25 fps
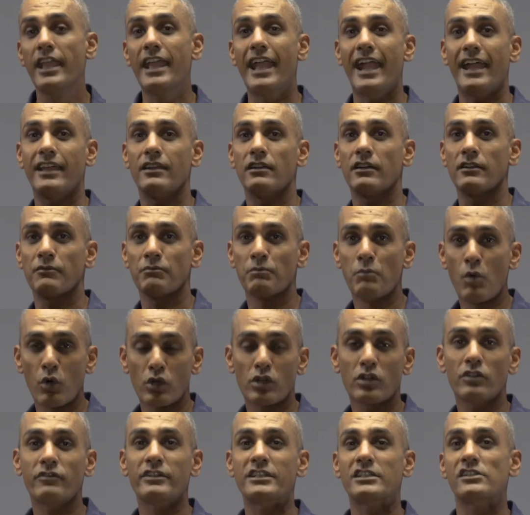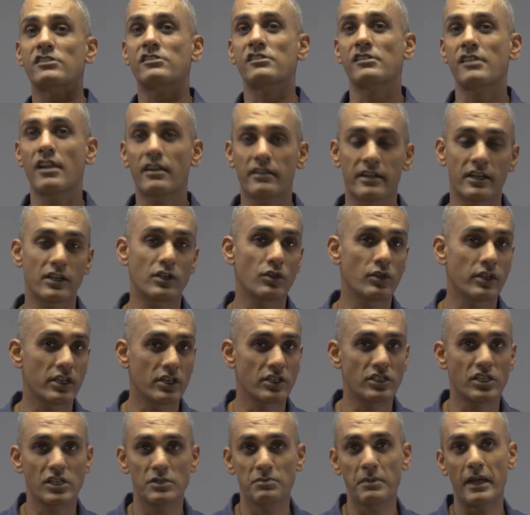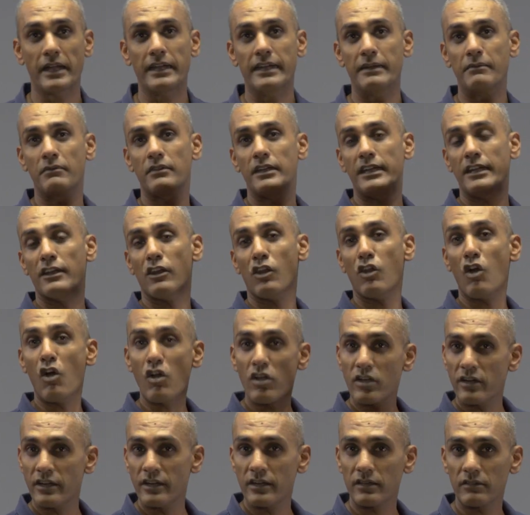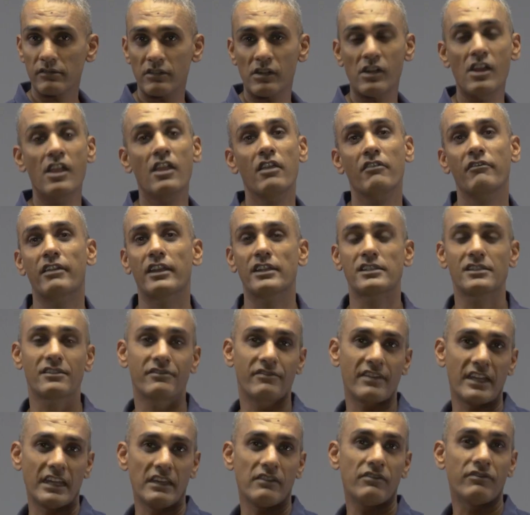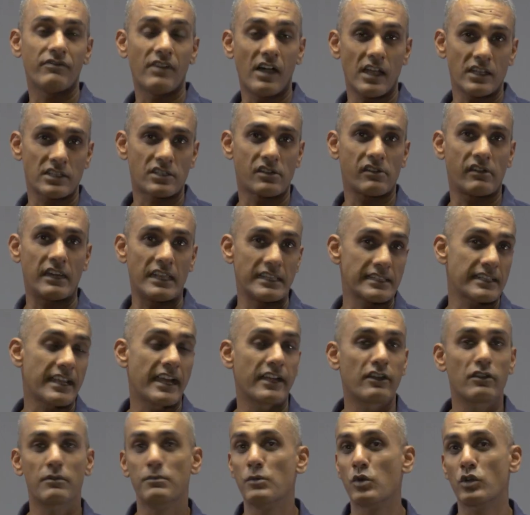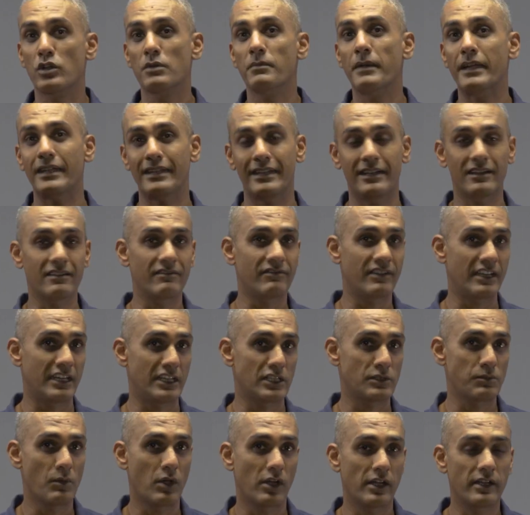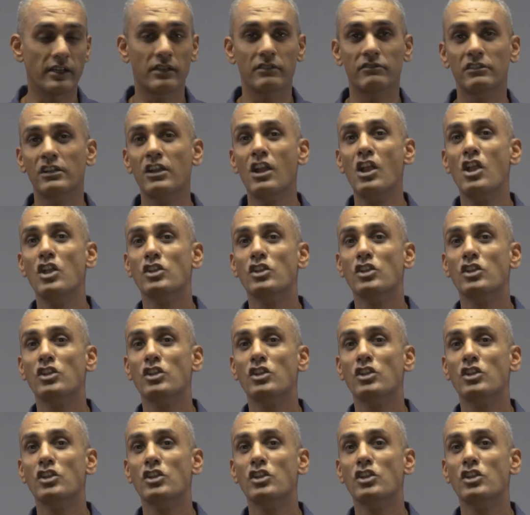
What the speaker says: and a motor which is reluctant to gear change might need a longer interval, whereas a very fast race kind of motor might need a very small interval.